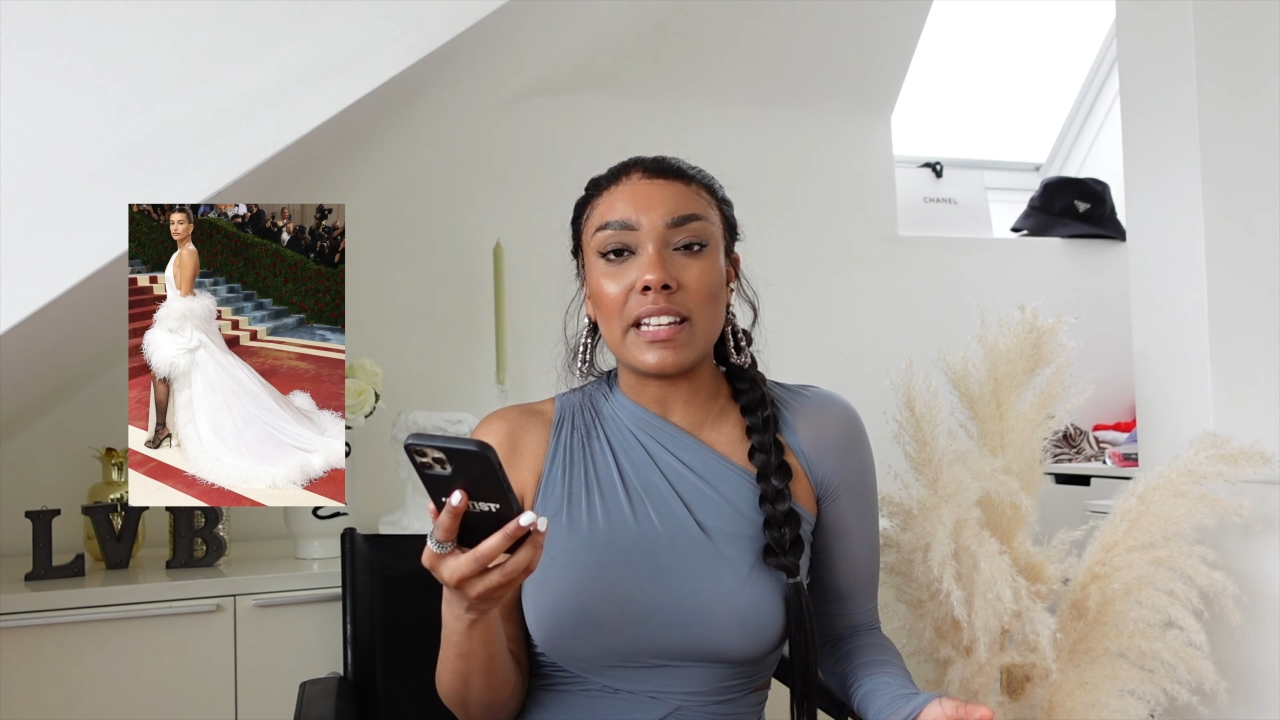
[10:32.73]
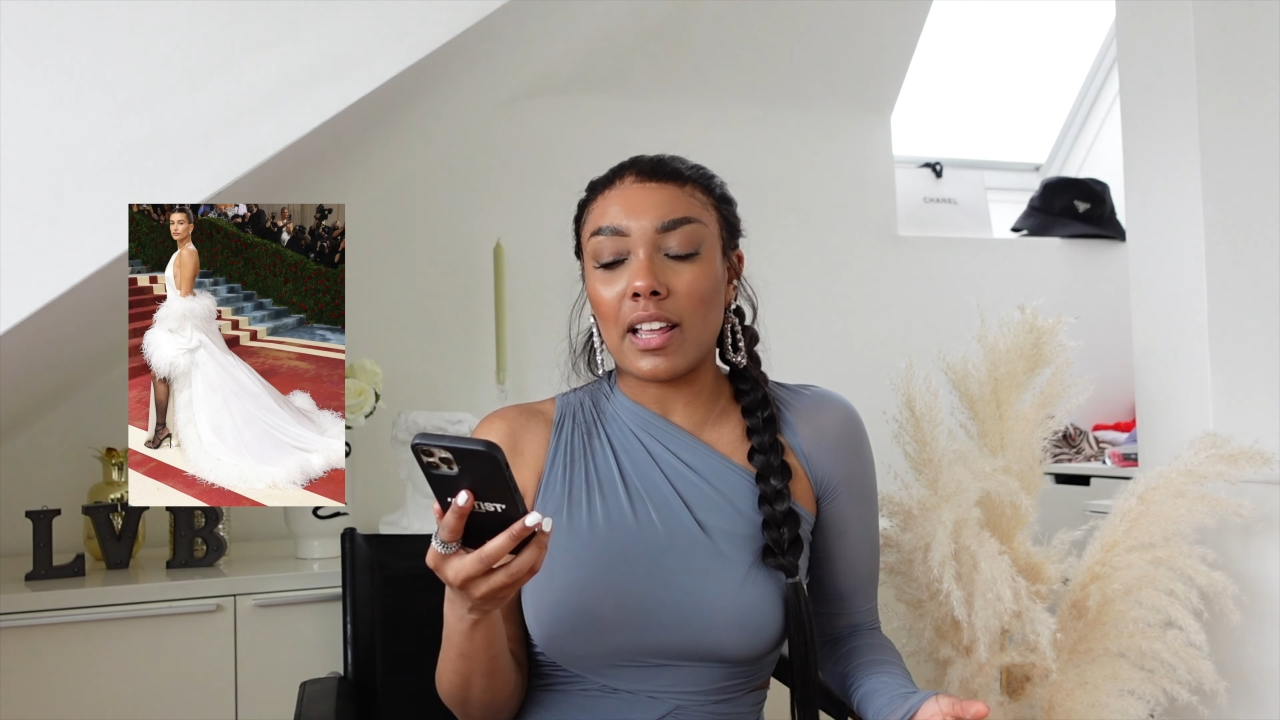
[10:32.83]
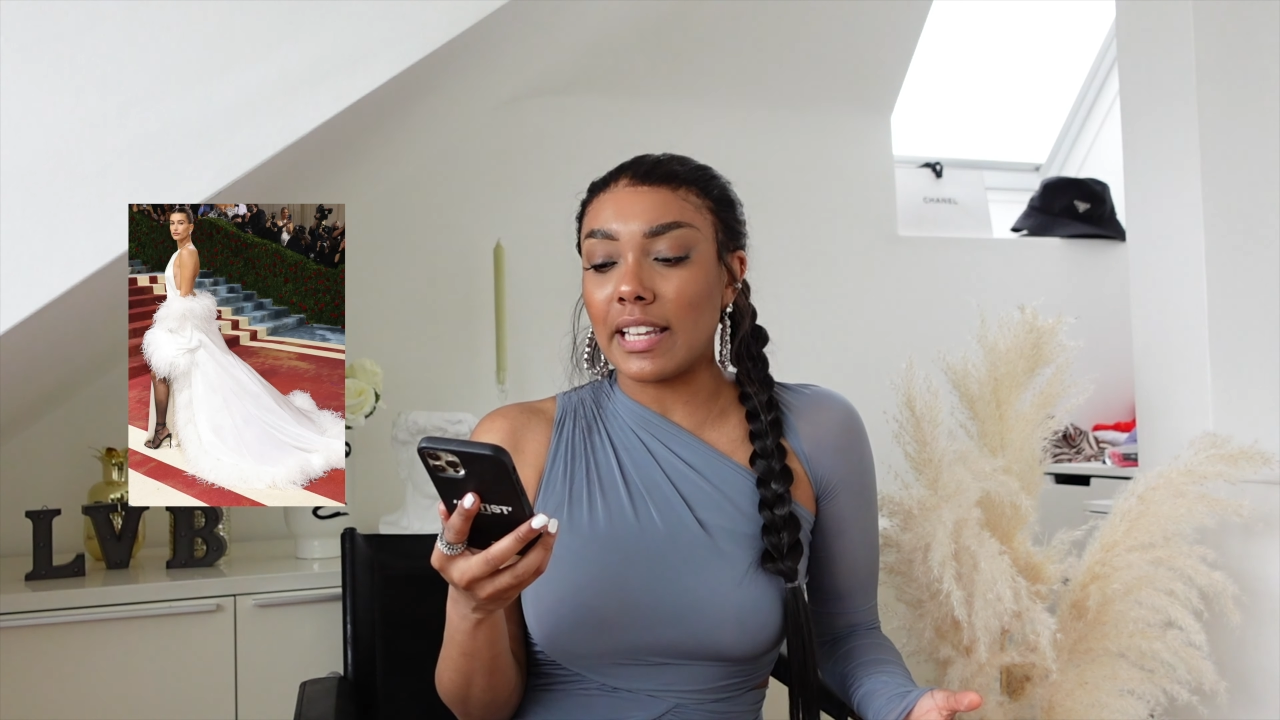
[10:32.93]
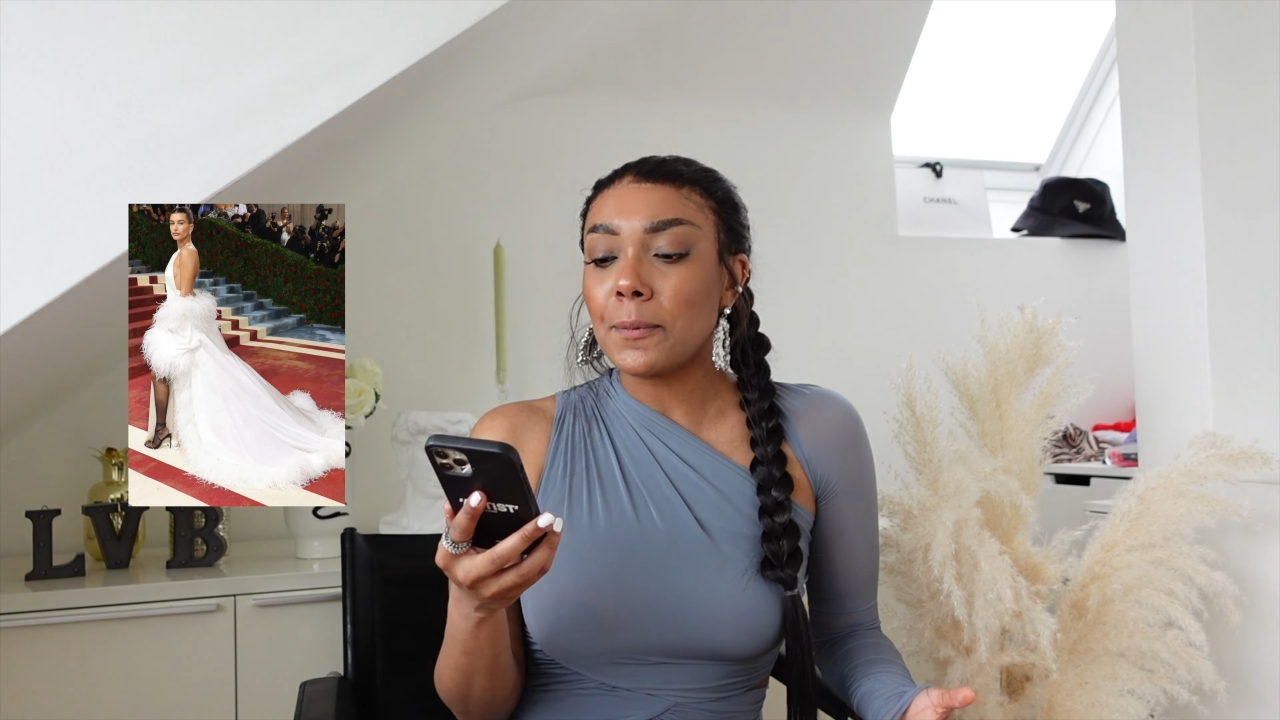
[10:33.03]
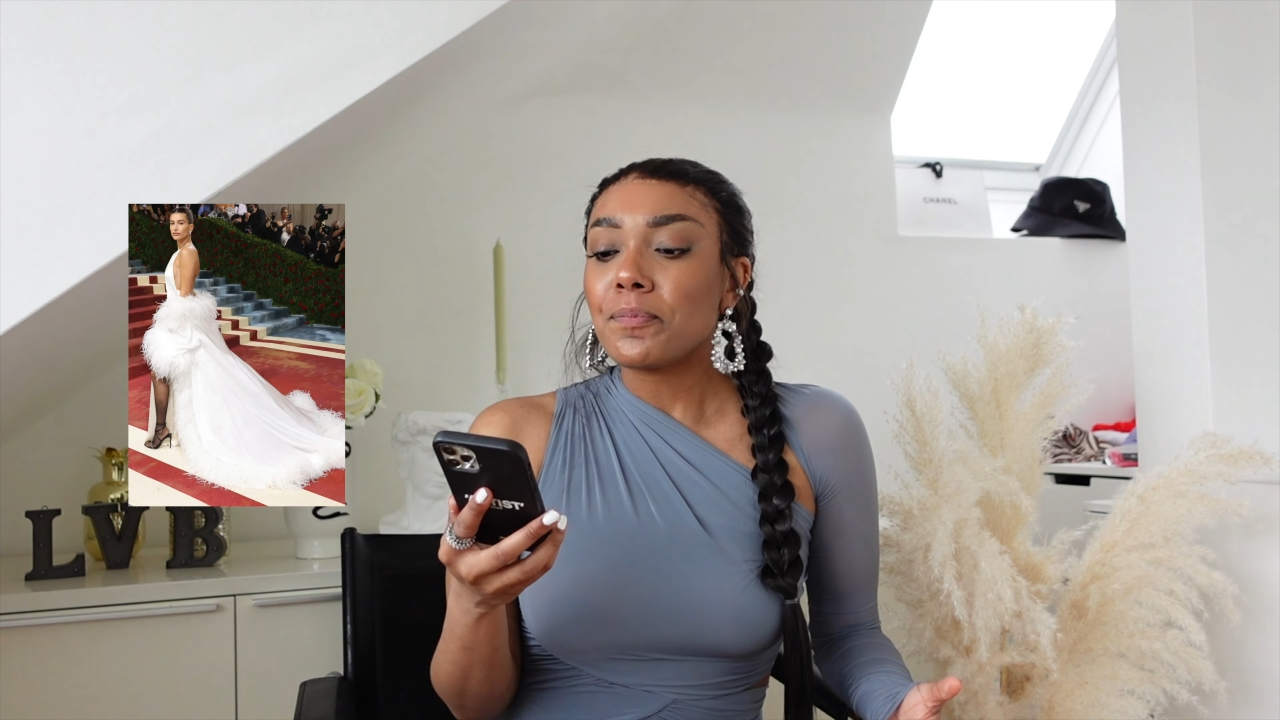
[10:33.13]

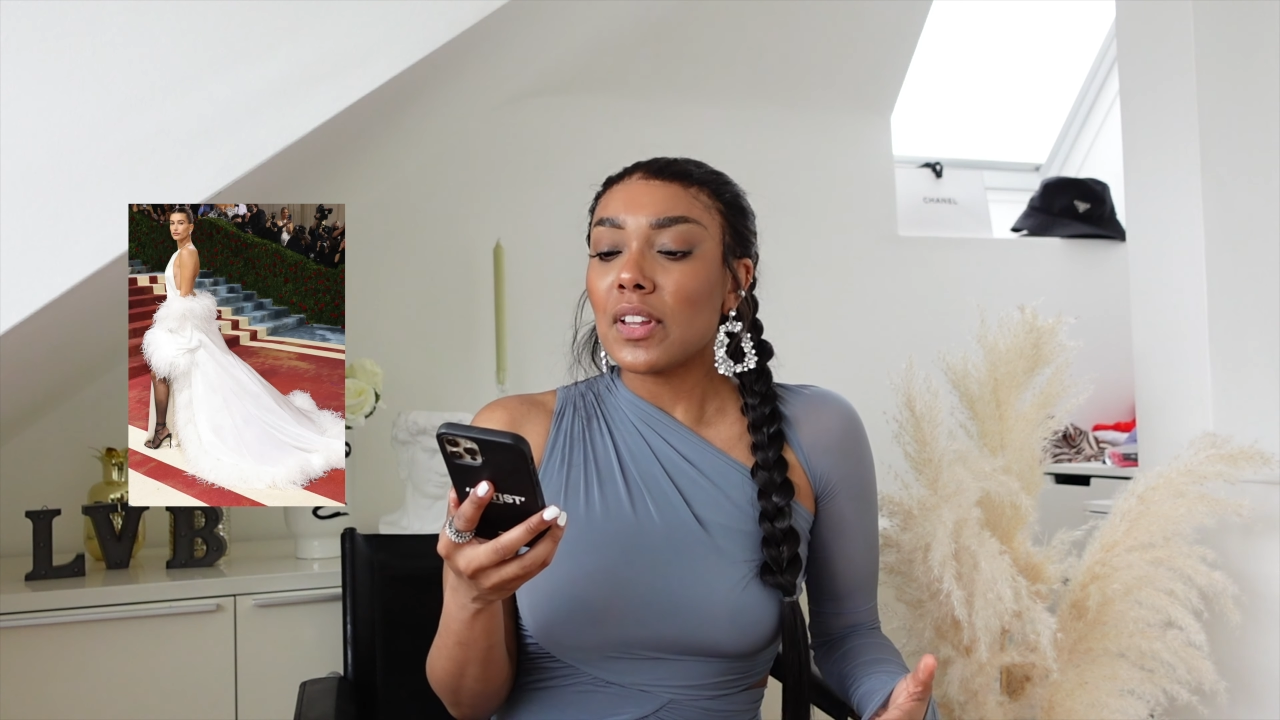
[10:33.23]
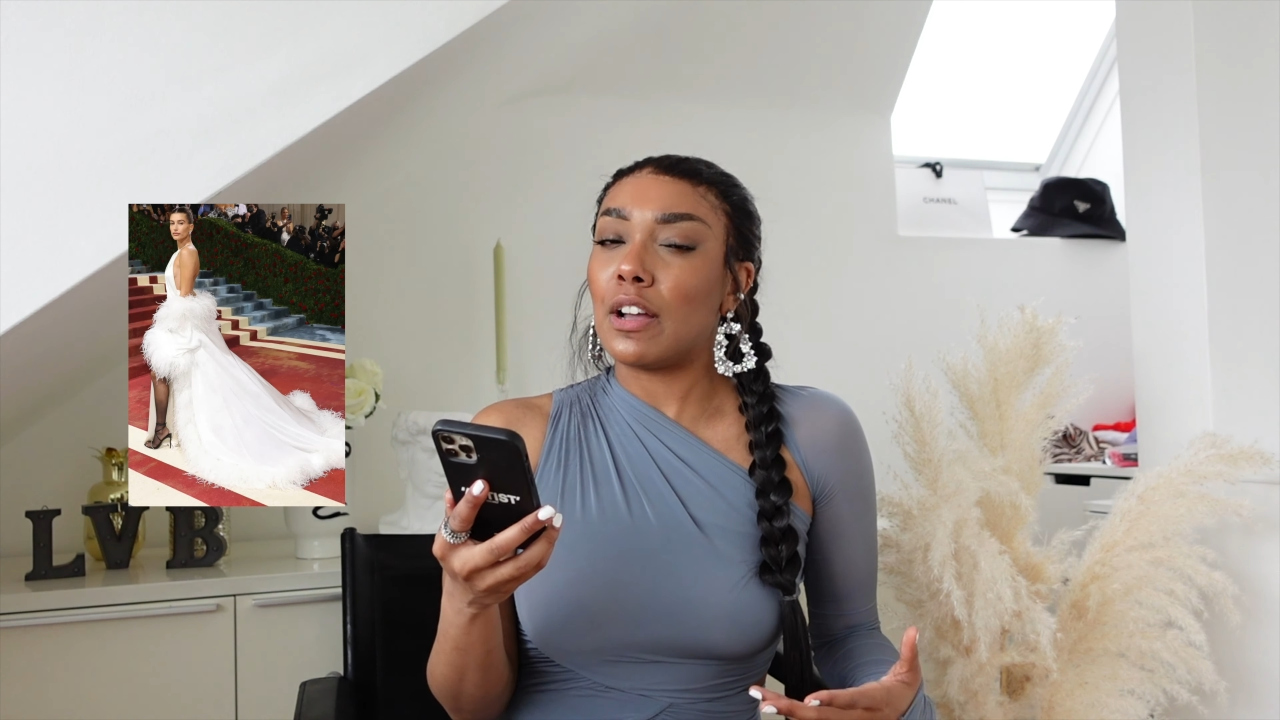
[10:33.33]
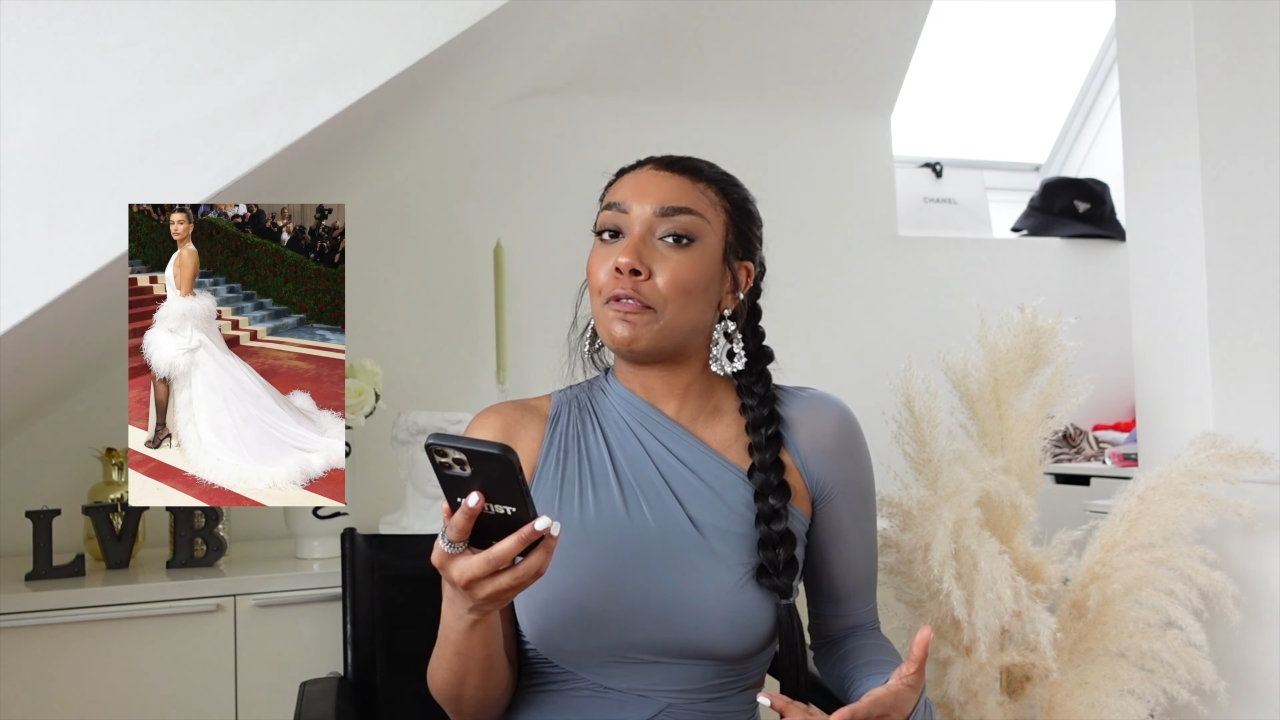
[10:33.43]
Like, I